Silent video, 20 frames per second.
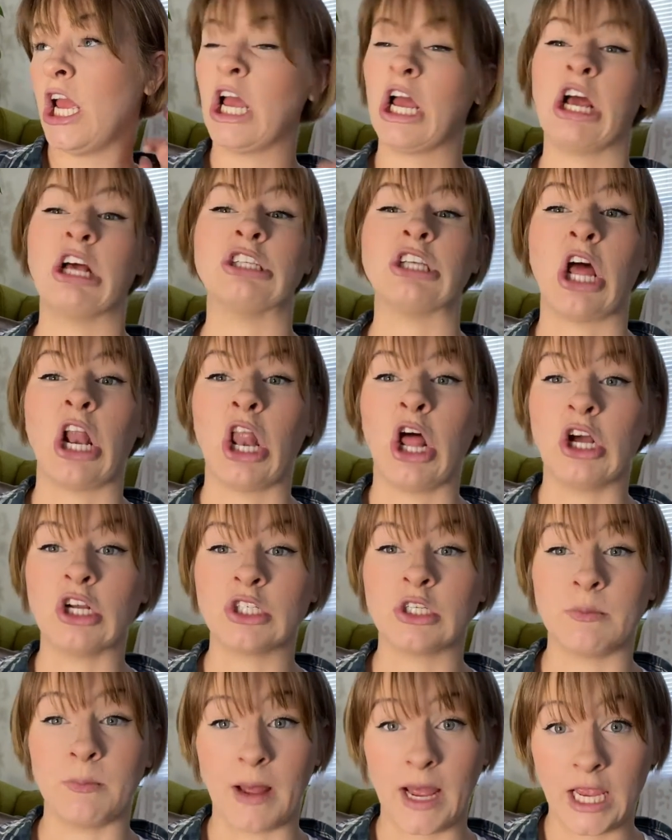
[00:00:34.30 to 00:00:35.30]
because I
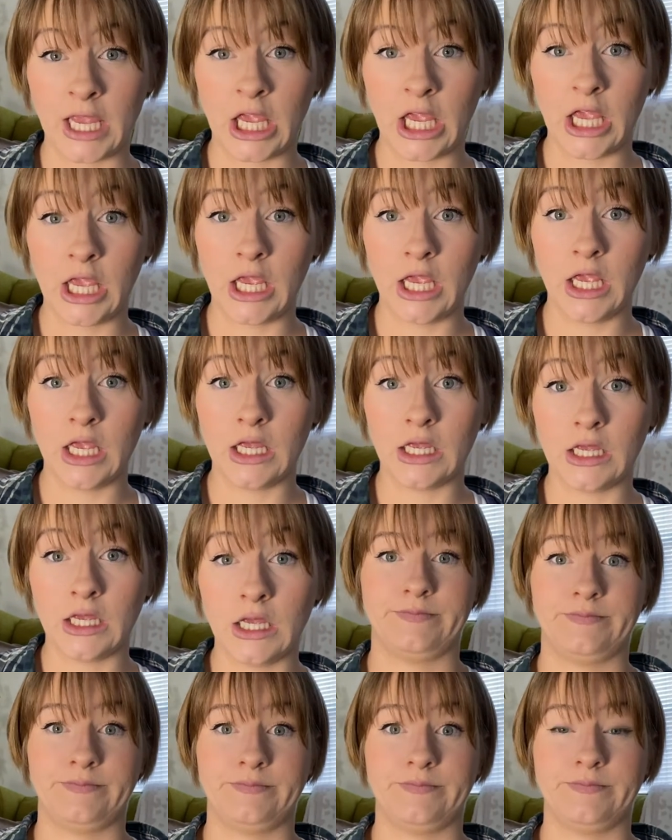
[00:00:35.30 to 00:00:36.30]
lost my key.
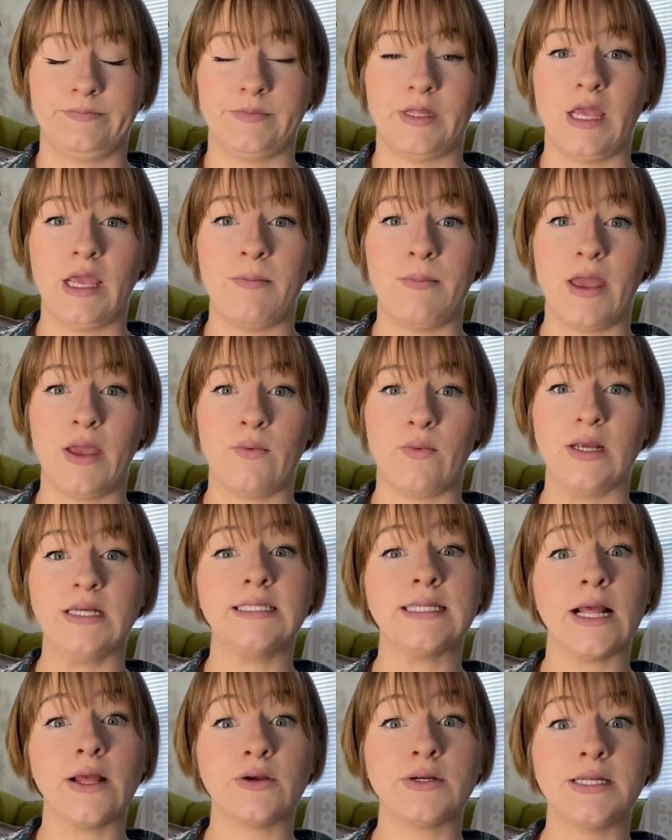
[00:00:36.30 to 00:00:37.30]
eBay
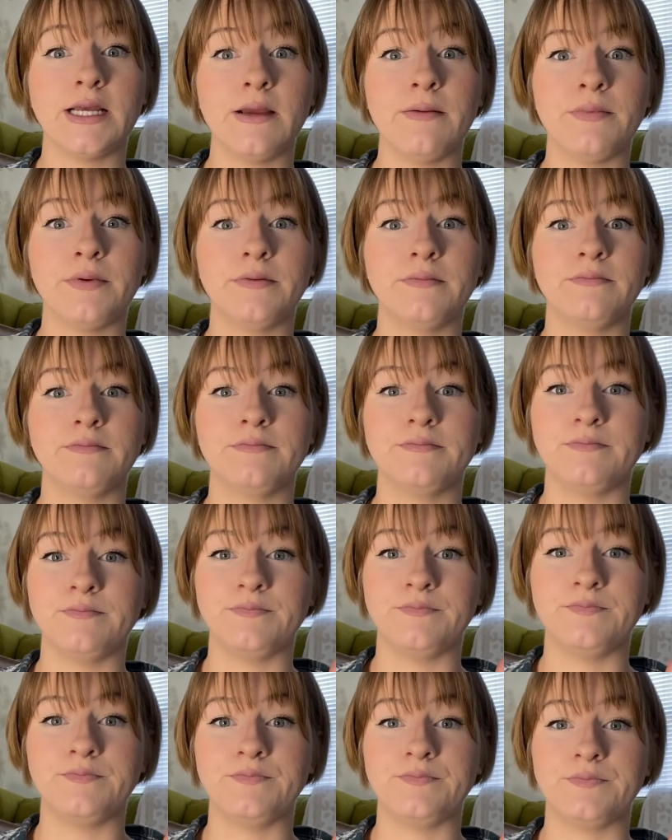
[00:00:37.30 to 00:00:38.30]
reseller tip:
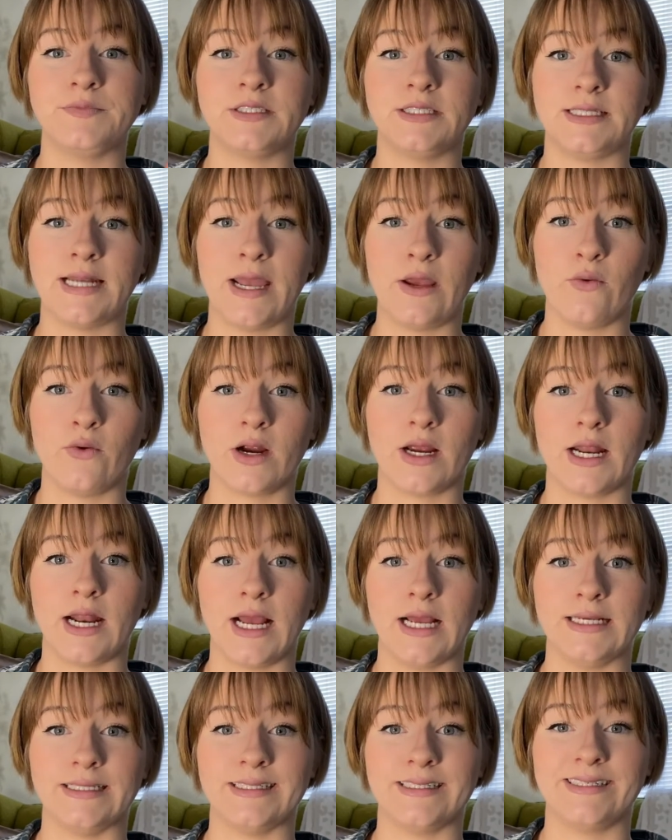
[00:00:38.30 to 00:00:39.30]
stay
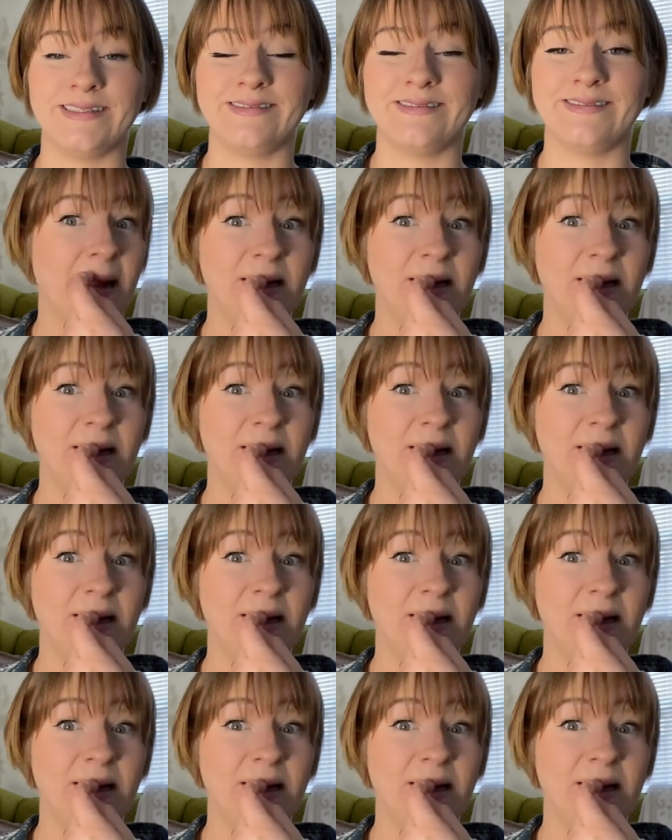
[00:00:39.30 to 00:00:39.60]
organized.